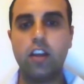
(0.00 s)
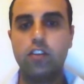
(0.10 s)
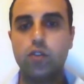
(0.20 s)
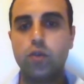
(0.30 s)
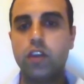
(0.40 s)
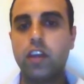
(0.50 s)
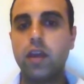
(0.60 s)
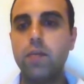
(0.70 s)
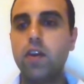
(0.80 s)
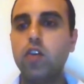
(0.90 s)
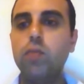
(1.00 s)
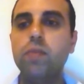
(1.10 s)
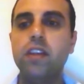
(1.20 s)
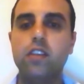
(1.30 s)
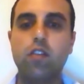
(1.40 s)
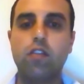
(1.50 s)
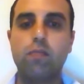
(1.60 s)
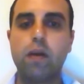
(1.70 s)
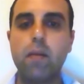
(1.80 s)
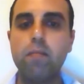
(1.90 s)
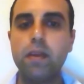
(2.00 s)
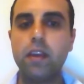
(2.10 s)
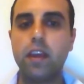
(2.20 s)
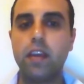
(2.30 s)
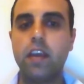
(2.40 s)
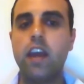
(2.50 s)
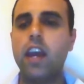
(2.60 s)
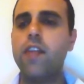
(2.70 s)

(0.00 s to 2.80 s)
is through the chemical means of pumping in